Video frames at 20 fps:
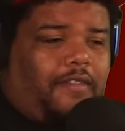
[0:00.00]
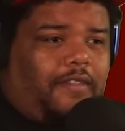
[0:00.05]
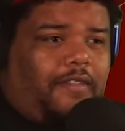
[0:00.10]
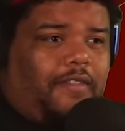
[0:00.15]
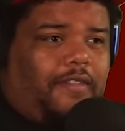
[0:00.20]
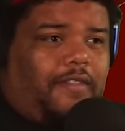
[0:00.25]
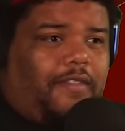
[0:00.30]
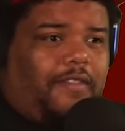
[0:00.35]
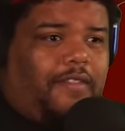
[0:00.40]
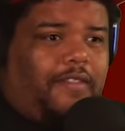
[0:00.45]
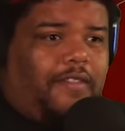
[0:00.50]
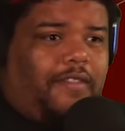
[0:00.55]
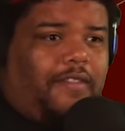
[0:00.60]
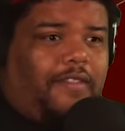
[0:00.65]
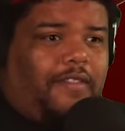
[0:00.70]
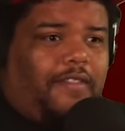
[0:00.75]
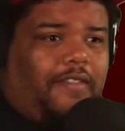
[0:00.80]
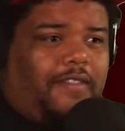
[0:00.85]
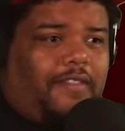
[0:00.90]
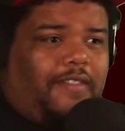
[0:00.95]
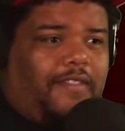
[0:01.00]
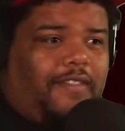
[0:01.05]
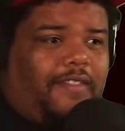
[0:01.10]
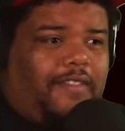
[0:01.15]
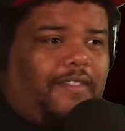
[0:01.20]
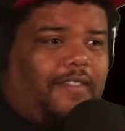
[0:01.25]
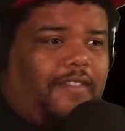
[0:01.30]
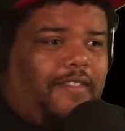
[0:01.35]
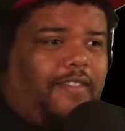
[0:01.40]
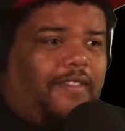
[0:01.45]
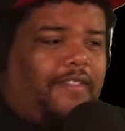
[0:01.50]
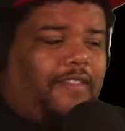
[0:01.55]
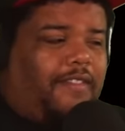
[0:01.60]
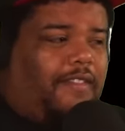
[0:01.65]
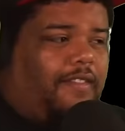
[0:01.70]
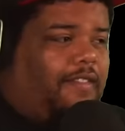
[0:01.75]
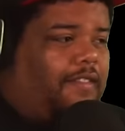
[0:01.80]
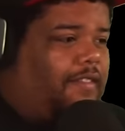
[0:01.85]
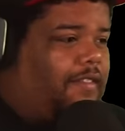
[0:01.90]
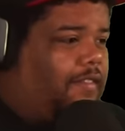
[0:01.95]

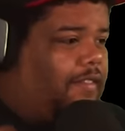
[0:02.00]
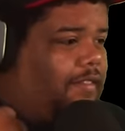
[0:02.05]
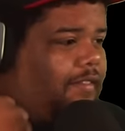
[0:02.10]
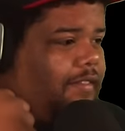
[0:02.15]
The person shown says nothing.